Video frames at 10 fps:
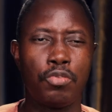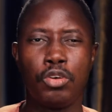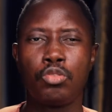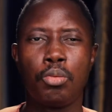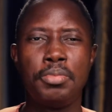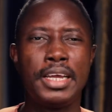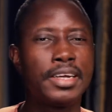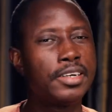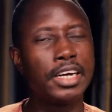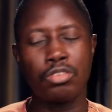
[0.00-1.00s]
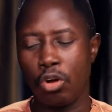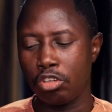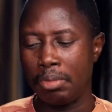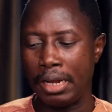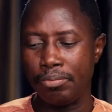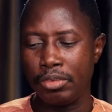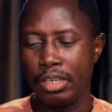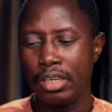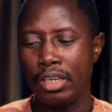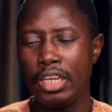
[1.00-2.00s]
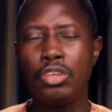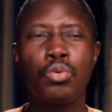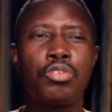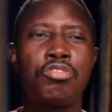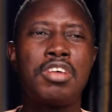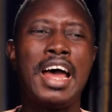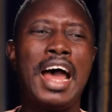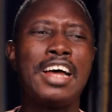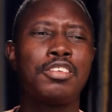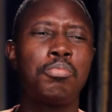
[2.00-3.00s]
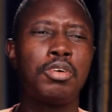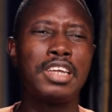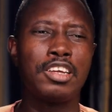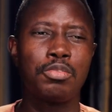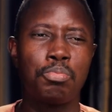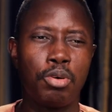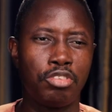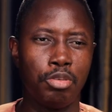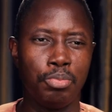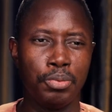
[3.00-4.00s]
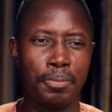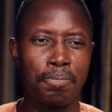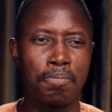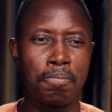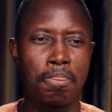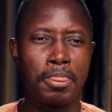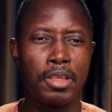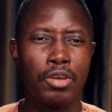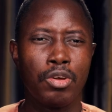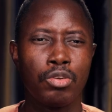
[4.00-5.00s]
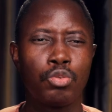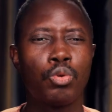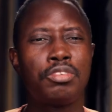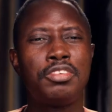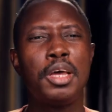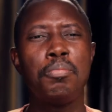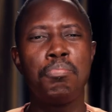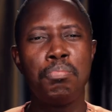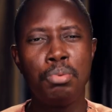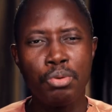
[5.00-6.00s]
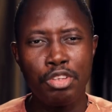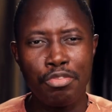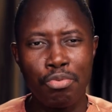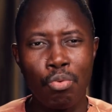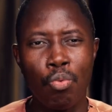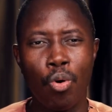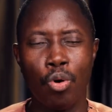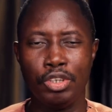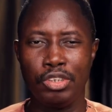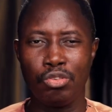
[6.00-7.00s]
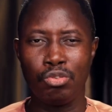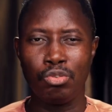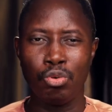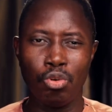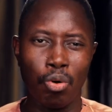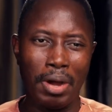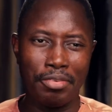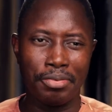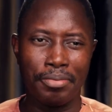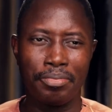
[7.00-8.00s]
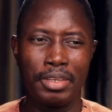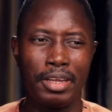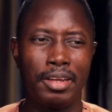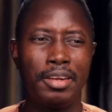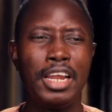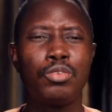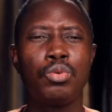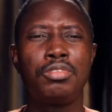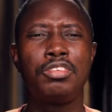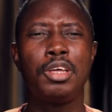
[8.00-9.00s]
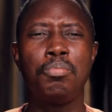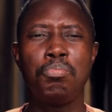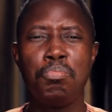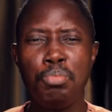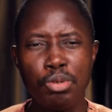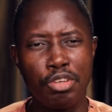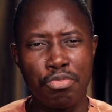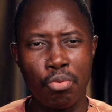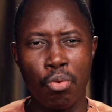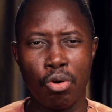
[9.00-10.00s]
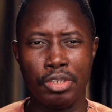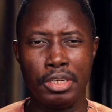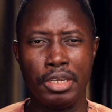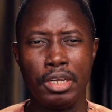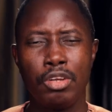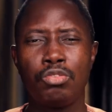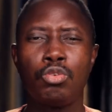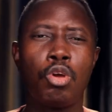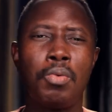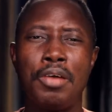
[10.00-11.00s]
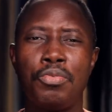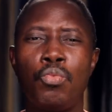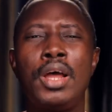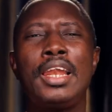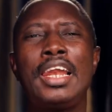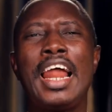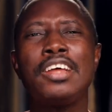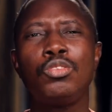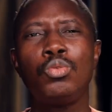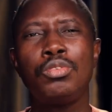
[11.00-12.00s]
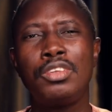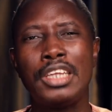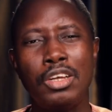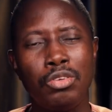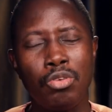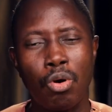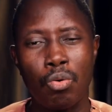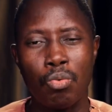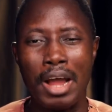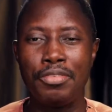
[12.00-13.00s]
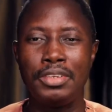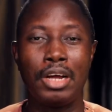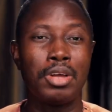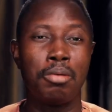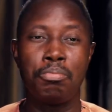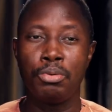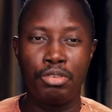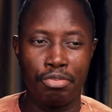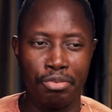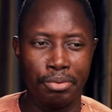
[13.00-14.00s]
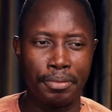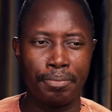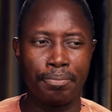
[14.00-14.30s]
for you to be a great husband is to try as much as possible to say beautiful word to your wife. Learn to say beautiful word to your wife. When last do you tell your wife that you are beautiful?